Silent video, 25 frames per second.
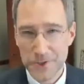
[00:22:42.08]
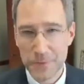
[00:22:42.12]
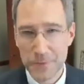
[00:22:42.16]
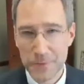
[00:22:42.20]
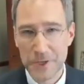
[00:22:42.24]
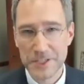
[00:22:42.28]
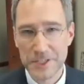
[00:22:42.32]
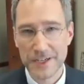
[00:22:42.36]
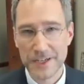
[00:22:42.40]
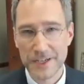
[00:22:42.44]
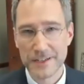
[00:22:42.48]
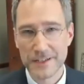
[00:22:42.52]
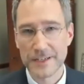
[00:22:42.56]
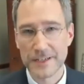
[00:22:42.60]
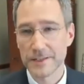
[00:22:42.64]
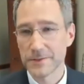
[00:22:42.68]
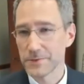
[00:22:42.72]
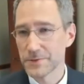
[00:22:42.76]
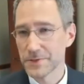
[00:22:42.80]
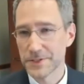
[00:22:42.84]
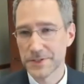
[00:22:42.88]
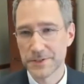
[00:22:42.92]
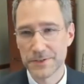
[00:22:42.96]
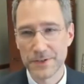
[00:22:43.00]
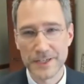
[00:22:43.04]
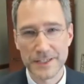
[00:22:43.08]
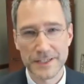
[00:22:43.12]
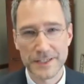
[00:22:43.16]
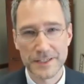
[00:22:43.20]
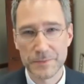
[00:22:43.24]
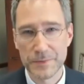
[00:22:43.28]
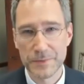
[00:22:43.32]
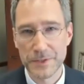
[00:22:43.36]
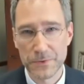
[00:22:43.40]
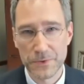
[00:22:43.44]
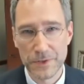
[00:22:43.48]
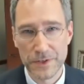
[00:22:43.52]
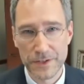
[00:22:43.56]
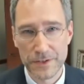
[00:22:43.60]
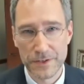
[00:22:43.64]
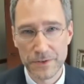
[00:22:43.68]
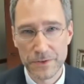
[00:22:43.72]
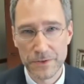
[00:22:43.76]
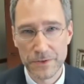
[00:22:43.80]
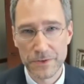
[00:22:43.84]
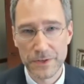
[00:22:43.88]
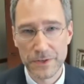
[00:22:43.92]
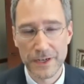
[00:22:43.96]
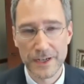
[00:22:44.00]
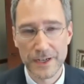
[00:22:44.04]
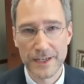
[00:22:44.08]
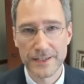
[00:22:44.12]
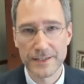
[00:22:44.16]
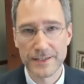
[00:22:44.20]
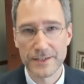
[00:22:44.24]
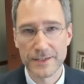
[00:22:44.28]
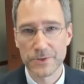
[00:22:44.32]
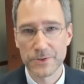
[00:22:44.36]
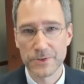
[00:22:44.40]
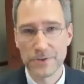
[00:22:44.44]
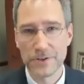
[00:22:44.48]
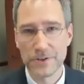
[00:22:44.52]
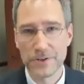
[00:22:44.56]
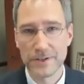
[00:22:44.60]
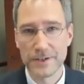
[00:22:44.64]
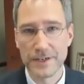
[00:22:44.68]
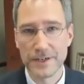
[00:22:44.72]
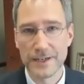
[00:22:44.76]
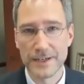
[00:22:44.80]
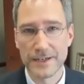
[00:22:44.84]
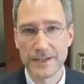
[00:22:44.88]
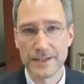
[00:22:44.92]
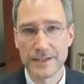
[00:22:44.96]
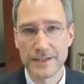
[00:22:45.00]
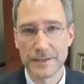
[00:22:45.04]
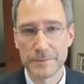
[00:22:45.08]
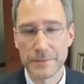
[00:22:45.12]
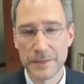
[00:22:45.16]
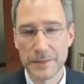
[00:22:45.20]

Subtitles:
much, Khalil. It was great to be with you and your